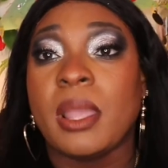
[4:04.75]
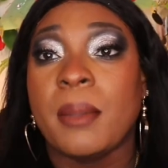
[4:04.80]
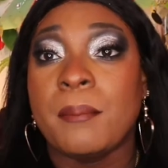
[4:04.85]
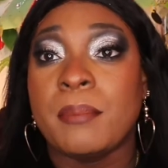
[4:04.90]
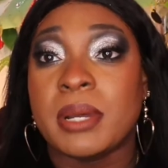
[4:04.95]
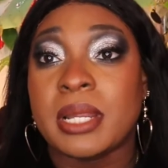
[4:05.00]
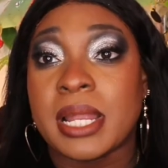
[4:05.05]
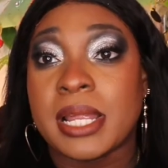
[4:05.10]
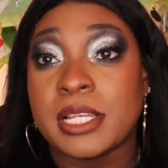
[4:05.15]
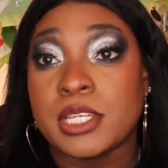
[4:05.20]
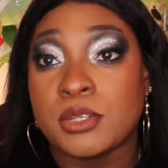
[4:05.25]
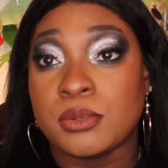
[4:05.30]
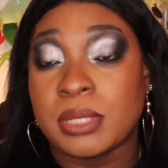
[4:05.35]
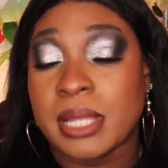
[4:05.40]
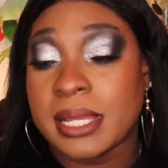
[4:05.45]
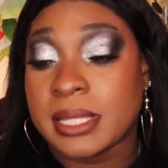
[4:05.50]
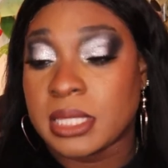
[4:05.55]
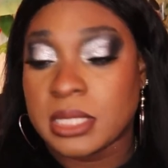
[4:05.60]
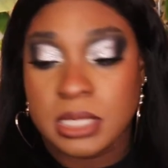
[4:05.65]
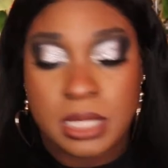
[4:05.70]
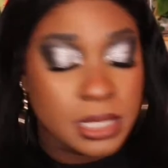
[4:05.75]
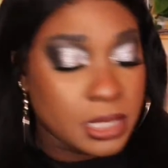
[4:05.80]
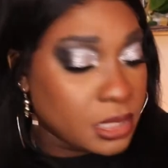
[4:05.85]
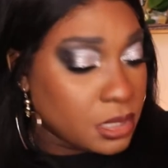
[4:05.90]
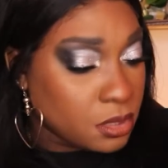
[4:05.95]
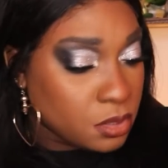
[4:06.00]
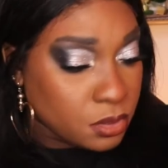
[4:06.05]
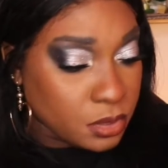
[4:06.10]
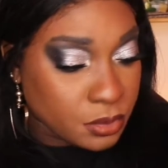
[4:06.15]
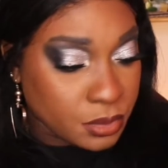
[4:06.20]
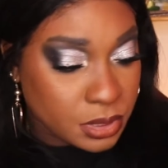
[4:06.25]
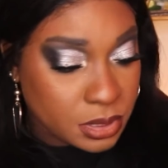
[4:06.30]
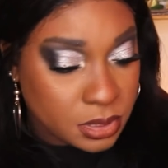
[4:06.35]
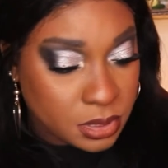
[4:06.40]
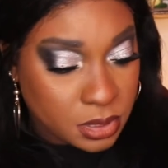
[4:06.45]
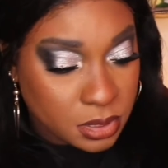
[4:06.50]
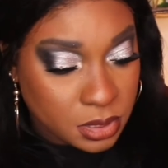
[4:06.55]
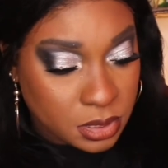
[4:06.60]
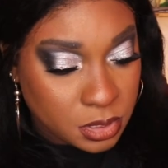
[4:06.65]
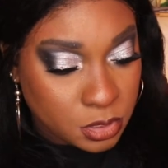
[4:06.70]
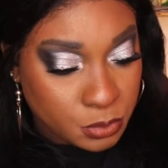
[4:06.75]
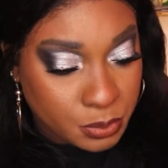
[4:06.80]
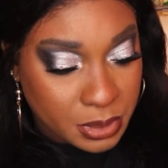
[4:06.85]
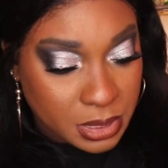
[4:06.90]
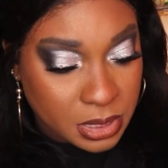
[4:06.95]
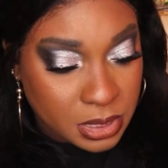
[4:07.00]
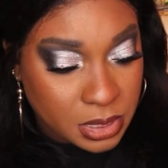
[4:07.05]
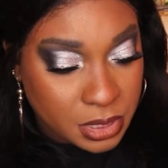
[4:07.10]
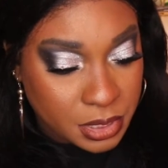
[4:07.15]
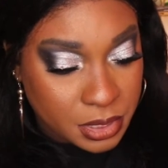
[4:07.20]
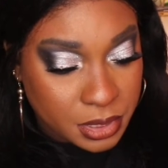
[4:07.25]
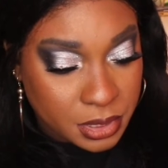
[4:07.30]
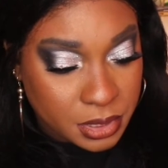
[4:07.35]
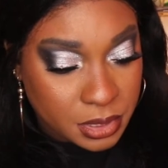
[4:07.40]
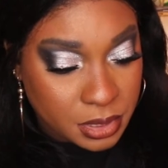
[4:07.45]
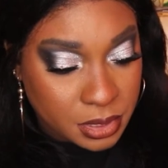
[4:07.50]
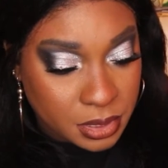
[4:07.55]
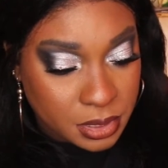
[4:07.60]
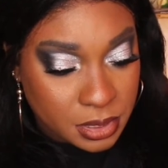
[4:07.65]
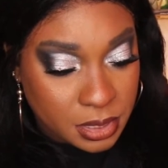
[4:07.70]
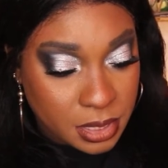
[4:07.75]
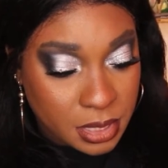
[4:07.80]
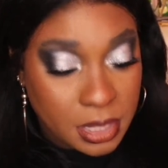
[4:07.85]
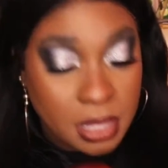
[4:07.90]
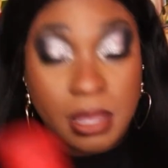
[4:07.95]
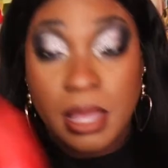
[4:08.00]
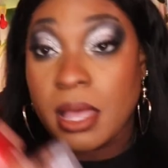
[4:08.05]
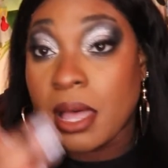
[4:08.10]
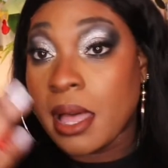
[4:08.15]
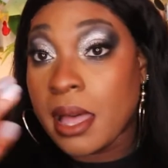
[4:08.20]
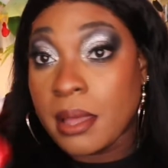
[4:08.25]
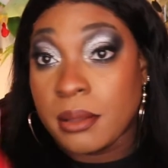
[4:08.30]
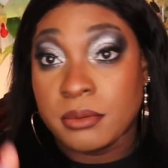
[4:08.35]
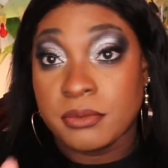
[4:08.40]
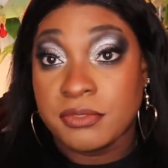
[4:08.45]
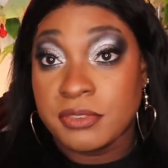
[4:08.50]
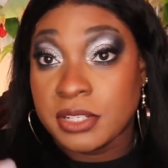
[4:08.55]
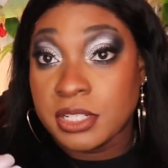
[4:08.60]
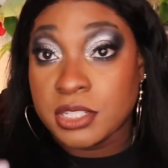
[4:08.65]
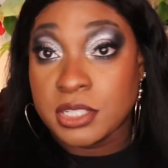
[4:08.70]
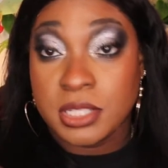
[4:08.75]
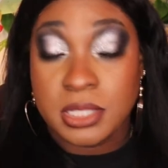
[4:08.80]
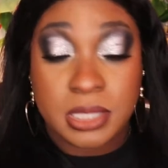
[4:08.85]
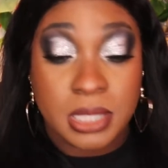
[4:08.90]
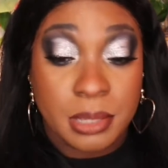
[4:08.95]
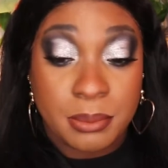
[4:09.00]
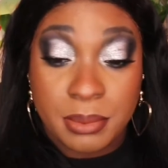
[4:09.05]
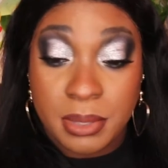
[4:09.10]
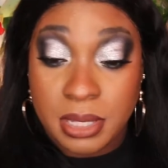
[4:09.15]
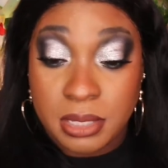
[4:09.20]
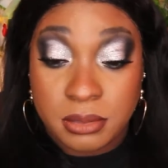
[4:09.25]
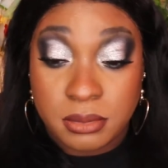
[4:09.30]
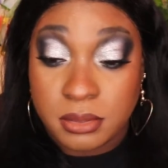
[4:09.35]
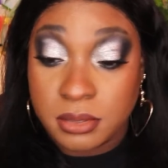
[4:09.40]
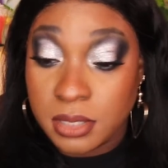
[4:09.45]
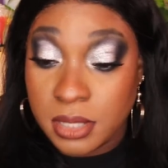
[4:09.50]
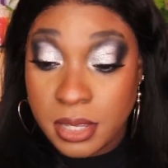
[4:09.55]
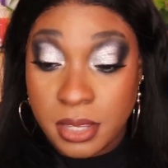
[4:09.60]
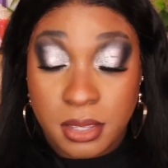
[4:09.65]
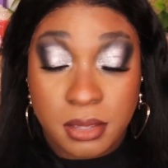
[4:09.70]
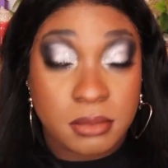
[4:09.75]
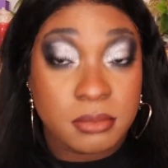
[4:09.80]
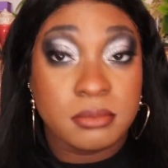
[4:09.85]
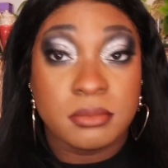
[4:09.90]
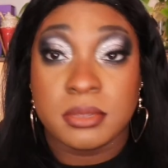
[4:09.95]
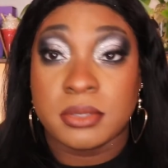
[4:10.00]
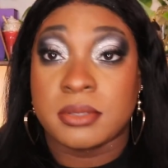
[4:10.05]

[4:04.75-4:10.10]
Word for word: but I do like this I didn't know there was still a little bit in here I'll finish this up and yeah